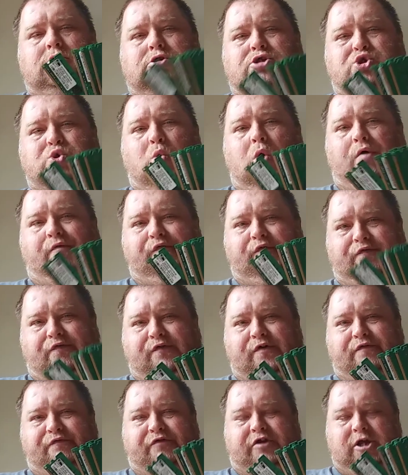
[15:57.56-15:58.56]
12 and
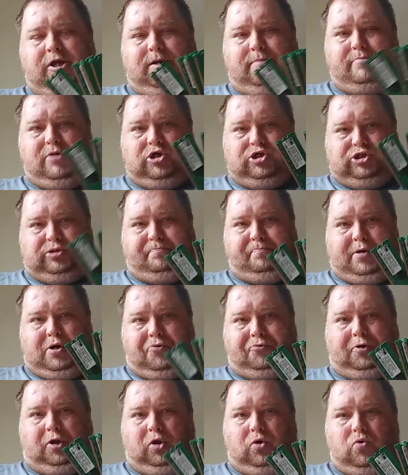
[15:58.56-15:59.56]
15 bucks a
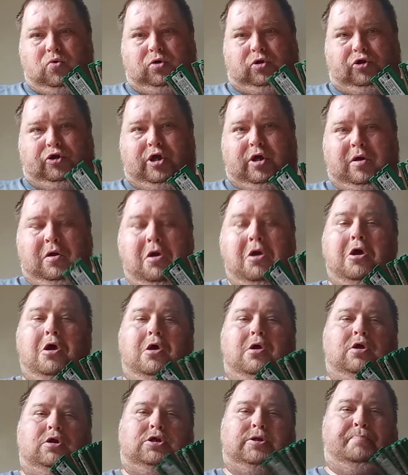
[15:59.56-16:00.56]
pound locally,
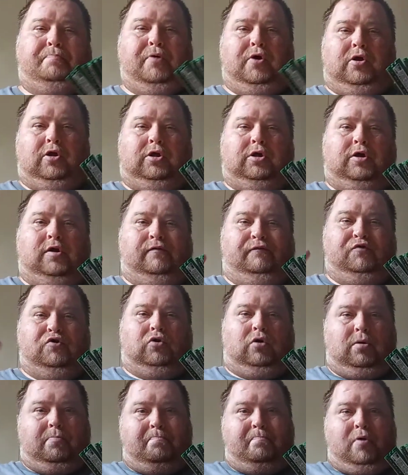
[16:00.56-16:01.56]
depending if
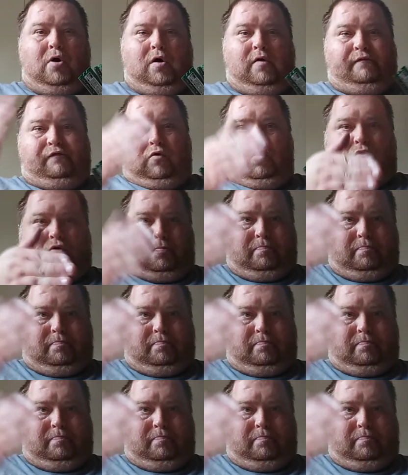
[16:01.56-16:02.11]
you're above or